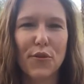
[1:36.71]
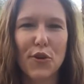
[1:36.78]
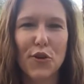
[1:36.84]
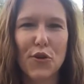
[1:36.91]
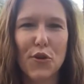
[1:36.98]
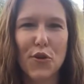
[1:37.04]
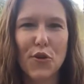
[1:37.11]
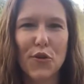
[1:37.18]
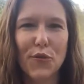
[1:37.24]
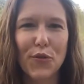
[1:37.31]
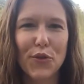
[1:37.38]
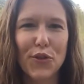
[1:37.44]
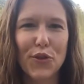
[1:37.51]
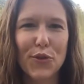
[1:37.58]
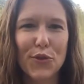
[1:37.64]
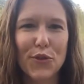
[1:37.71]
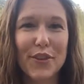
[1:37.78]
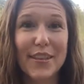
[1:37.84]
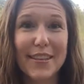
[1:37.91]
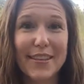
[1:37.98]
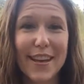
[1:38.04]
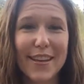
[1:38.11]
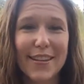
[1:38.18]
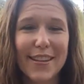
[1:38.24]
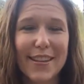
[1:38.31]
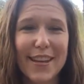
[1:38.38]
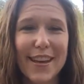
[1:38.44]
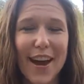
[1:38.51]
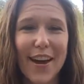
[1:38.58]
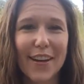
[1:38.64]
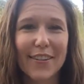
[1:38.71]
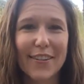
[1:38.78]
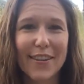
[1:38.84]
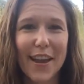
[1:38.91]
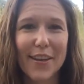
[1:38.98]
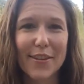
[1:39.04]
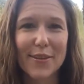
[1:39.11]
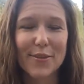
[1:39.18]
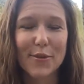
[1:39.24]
for your success in the IELTS test.